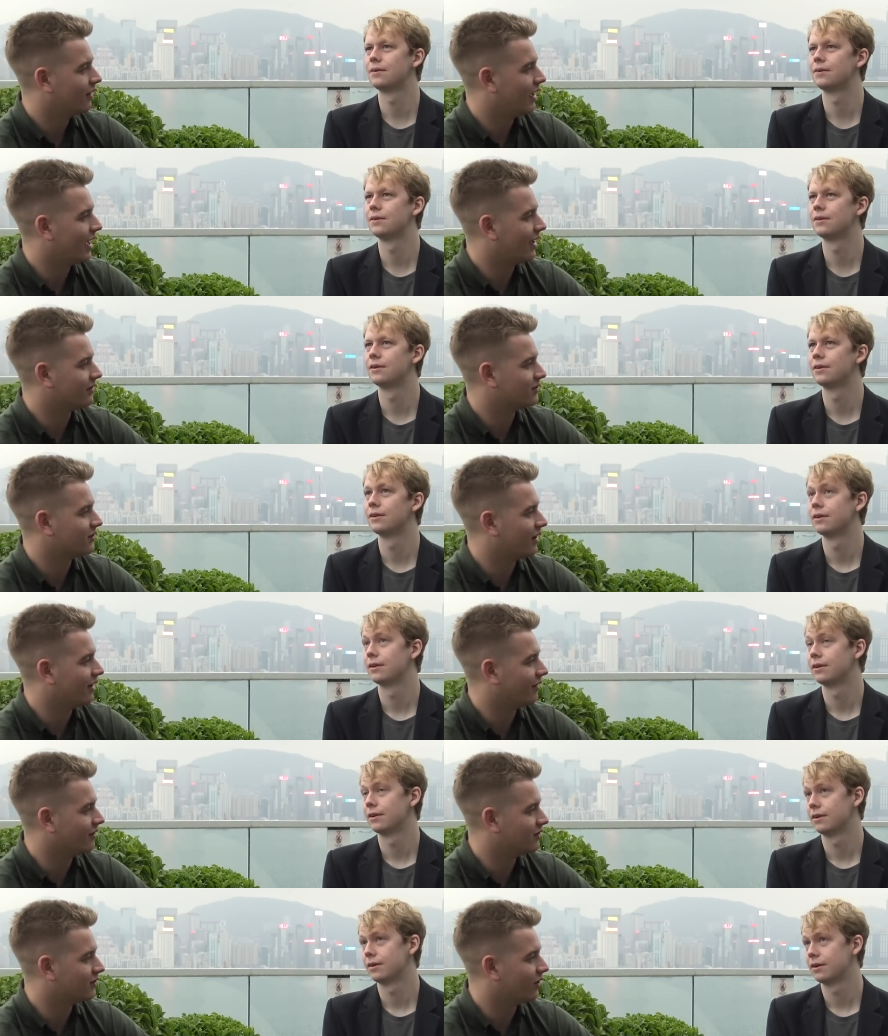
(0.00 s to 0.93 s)
Speaker 1: outside
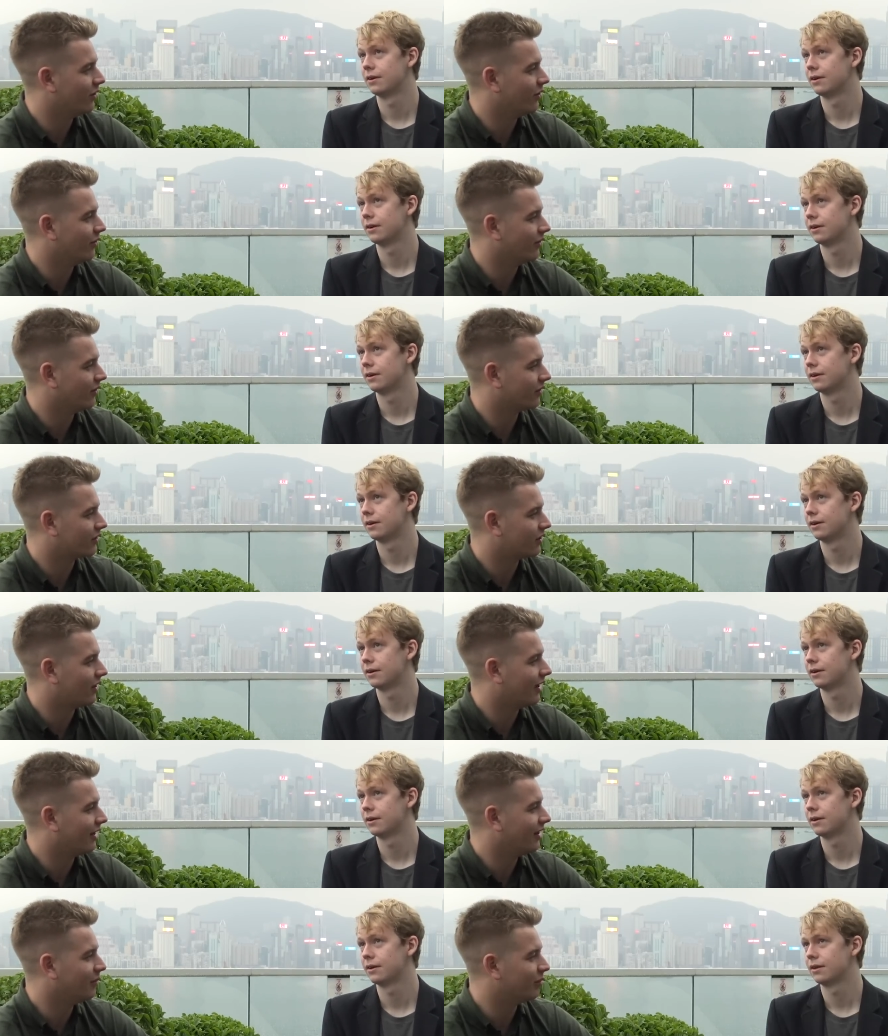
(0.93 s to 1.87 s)
of its own
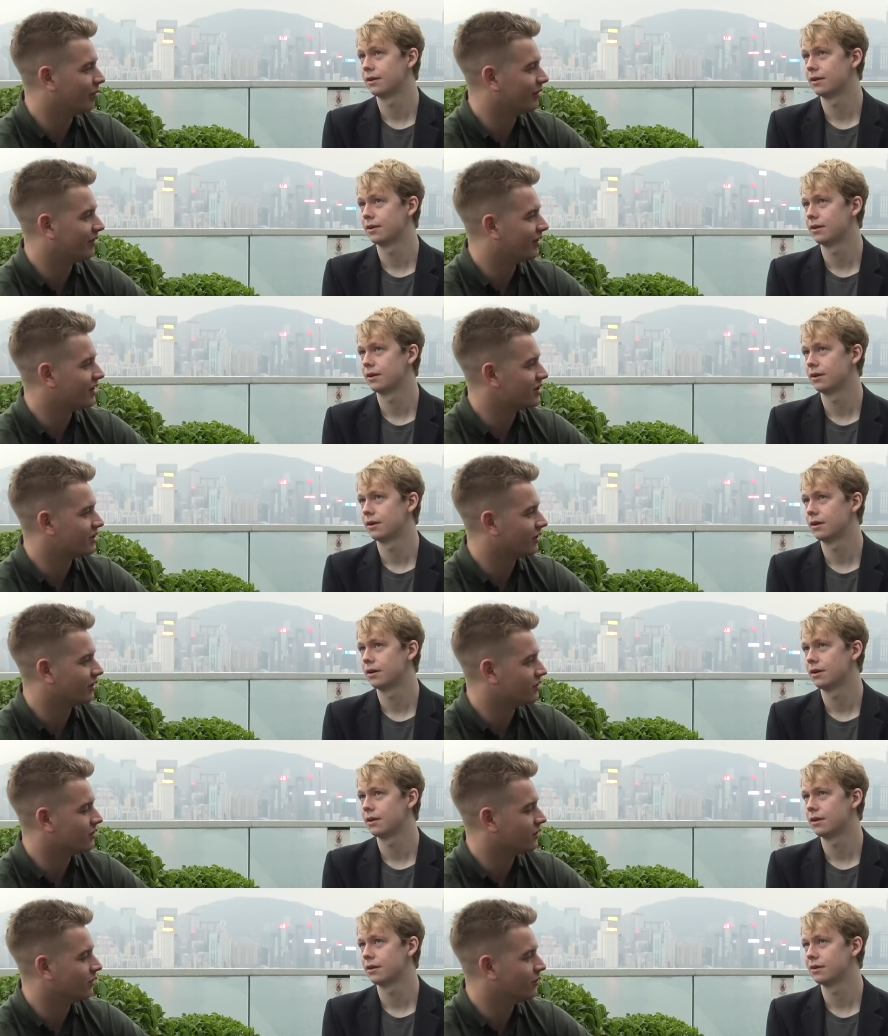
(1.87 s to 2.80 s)
client implementation
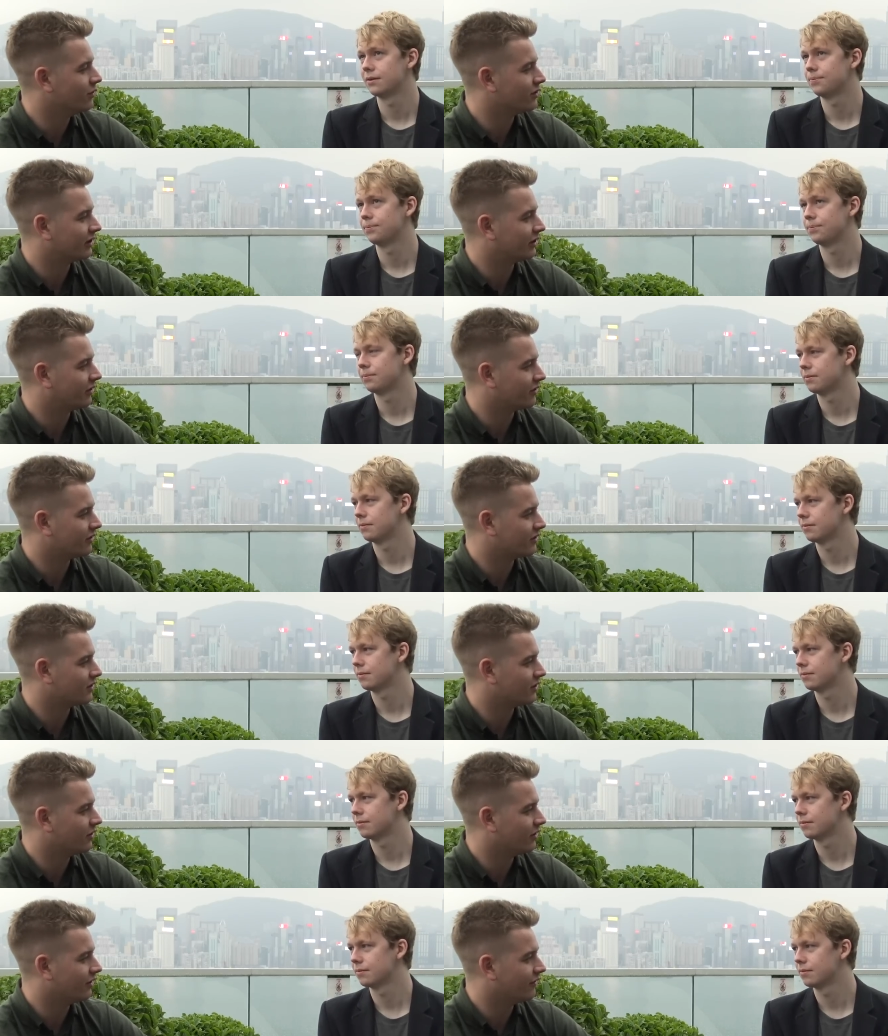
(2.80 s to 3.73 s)
because you lose a lot of the
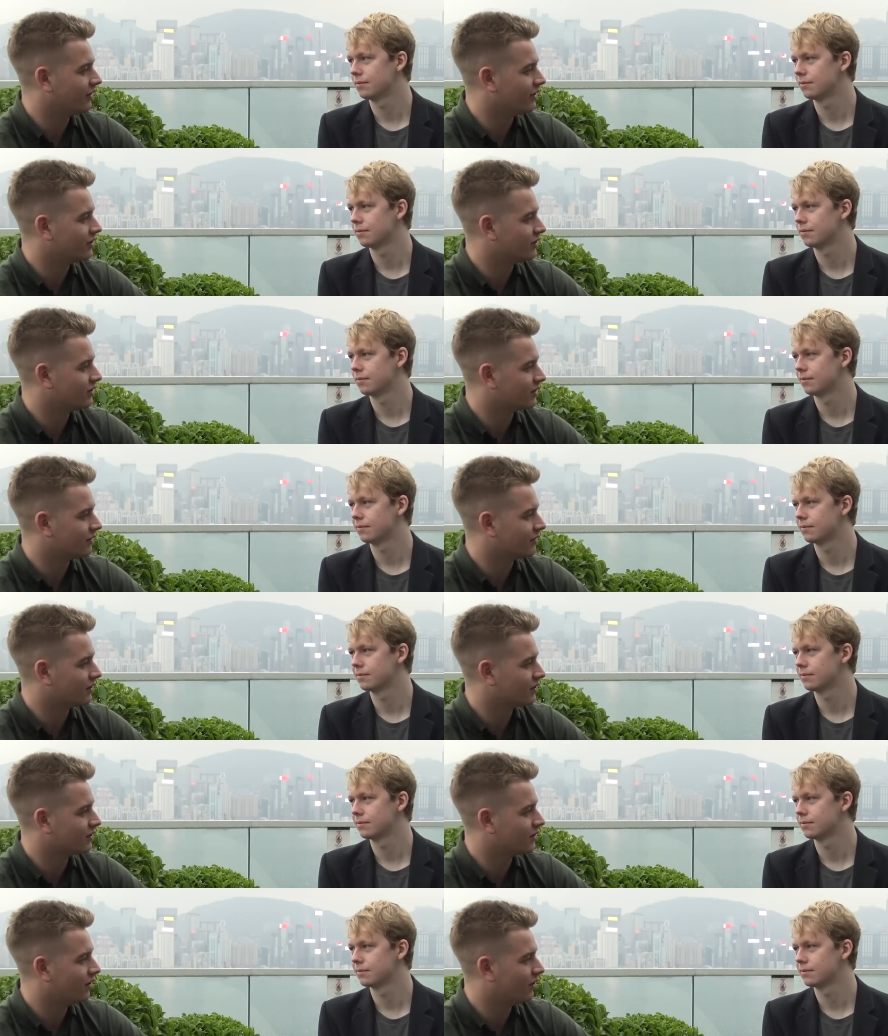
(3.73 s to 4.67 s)
security features if
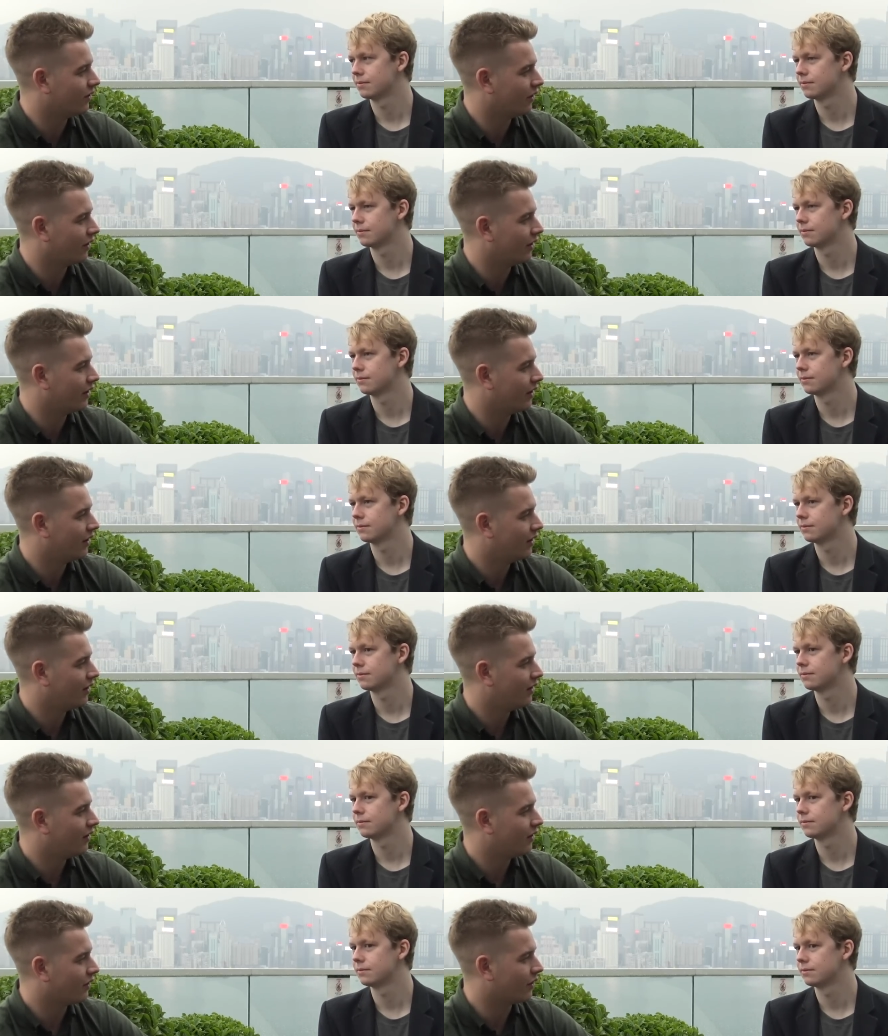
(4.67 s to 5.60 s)
it's
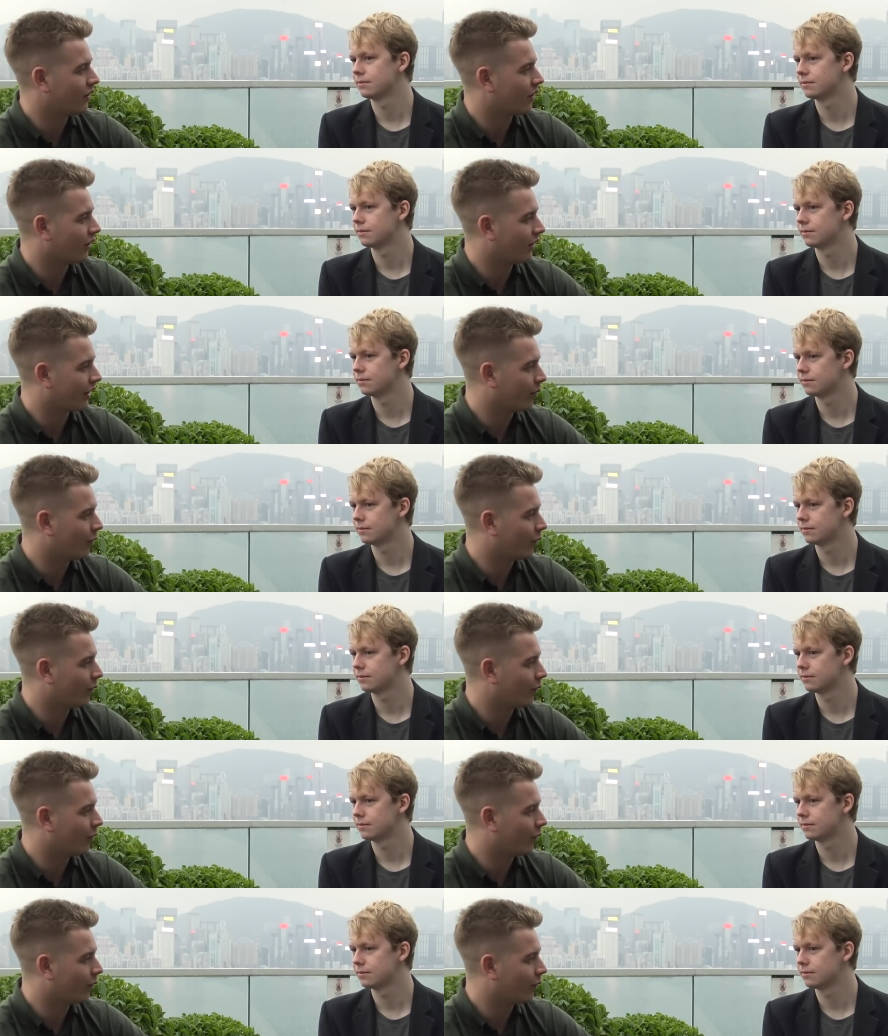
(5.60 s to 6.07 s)
on, you know, like a